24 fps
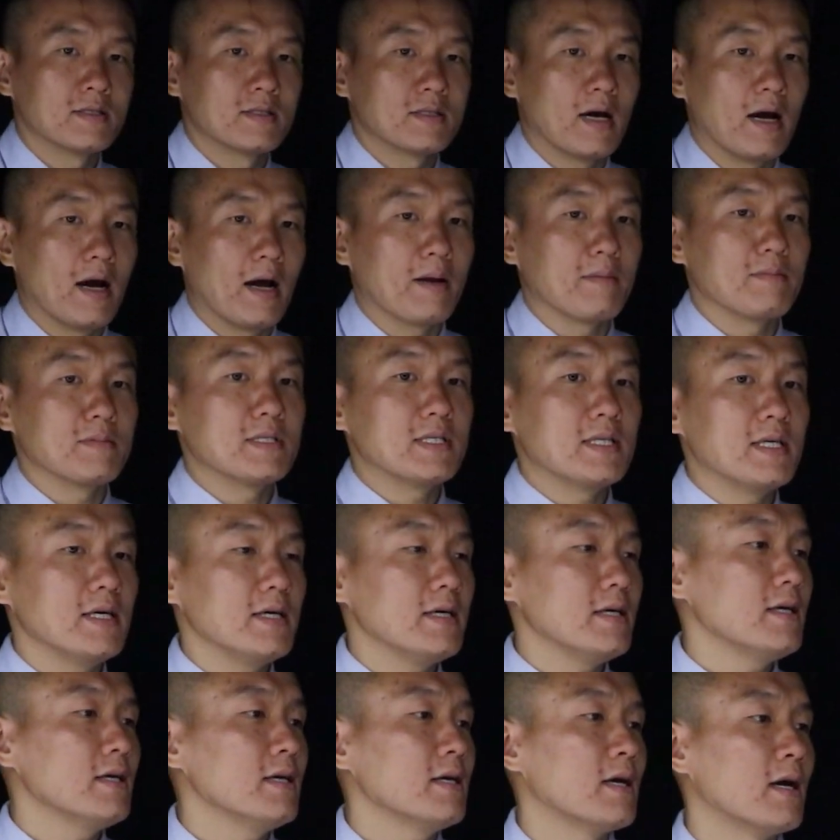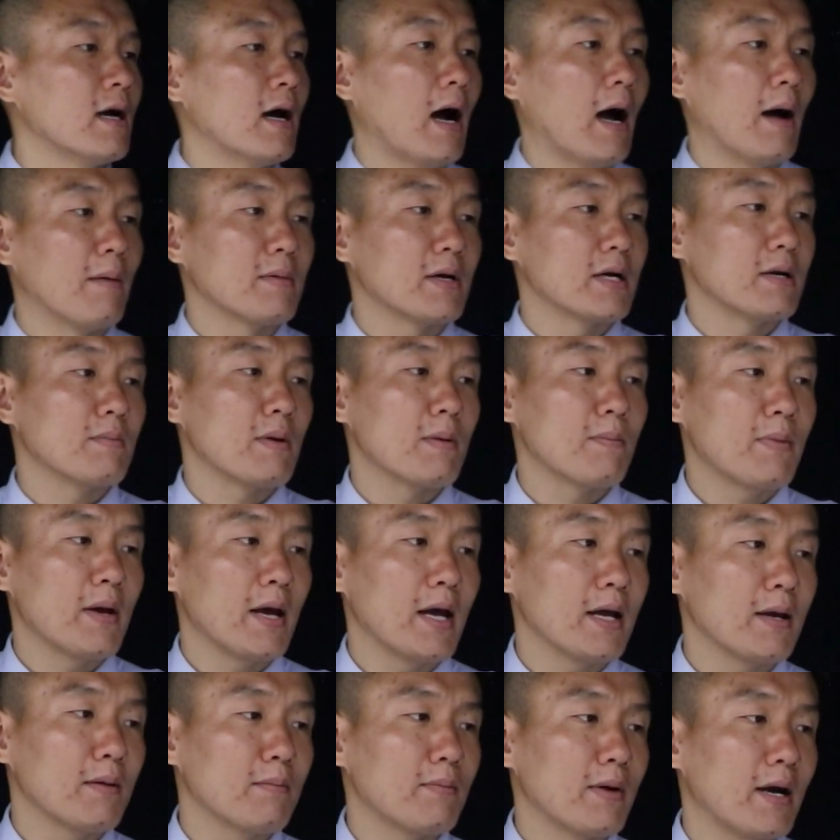time t, I'm going to be
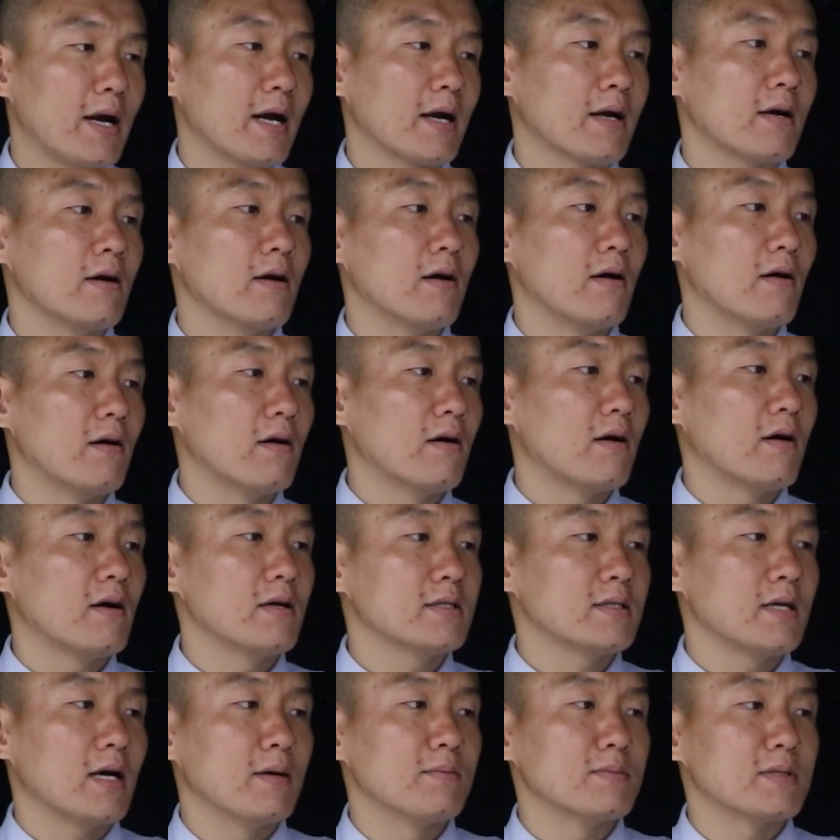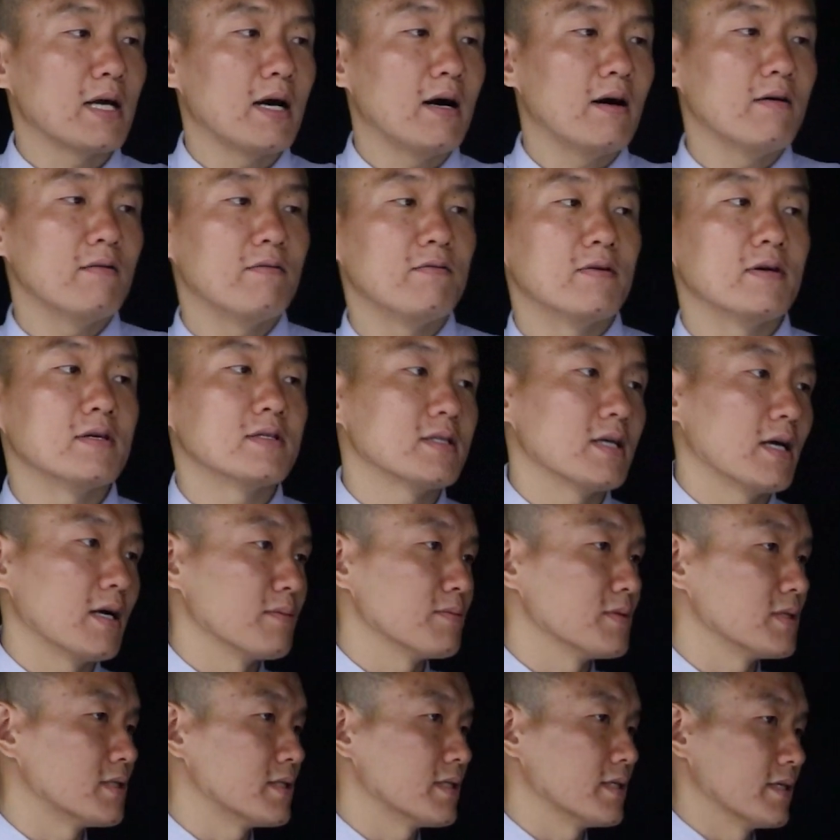paying back R times alpha
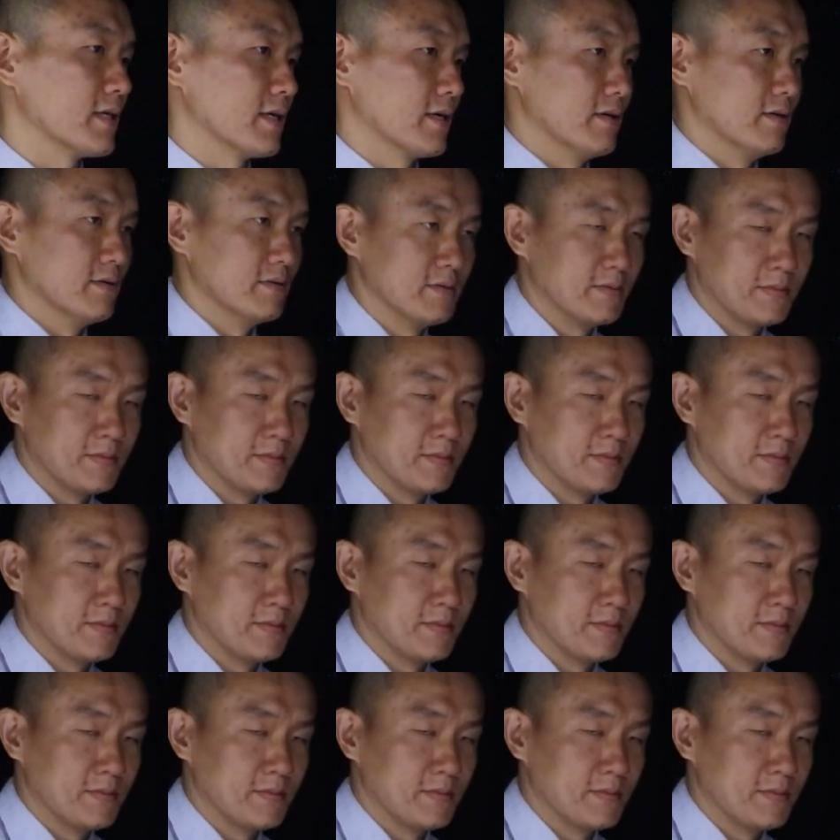times dl.